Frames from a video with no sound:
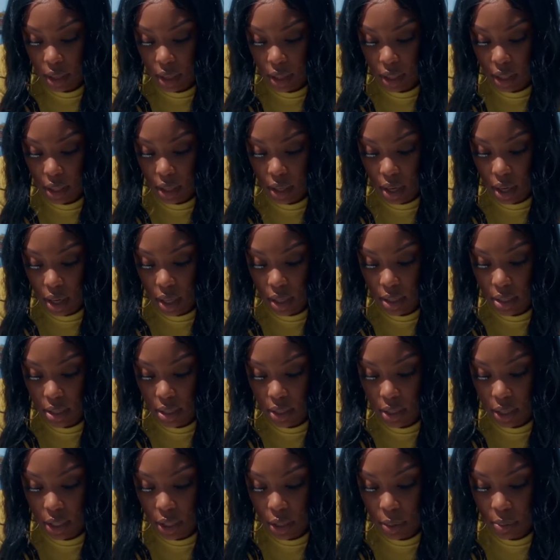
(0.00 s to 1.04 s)
And it
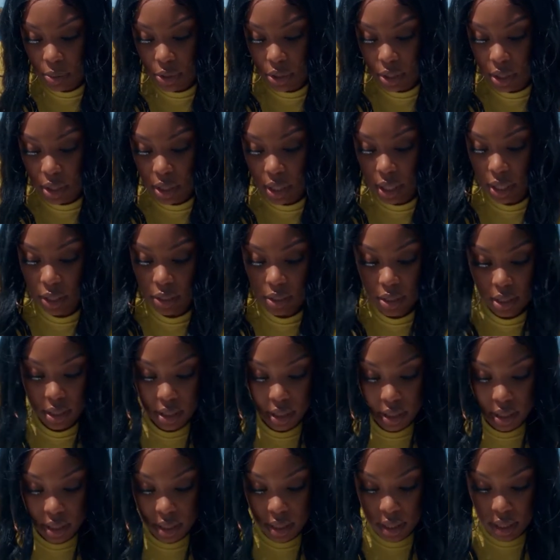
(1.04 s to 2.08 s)
also helps your nails
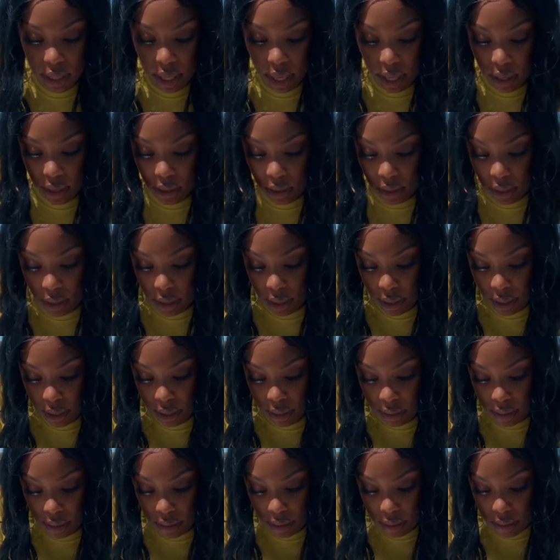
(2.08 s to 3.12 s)
to stay
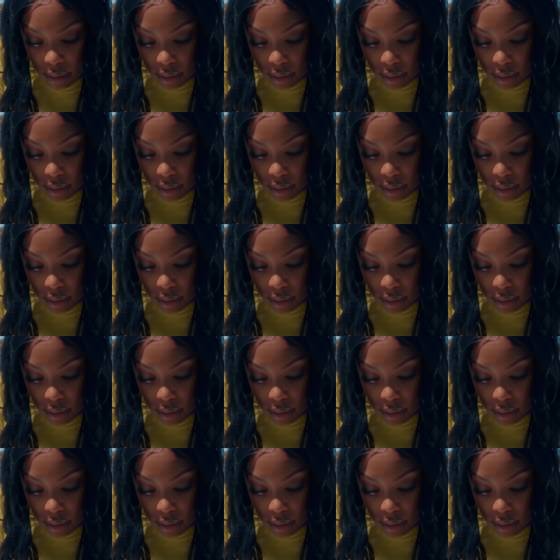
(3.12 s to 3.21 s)
on,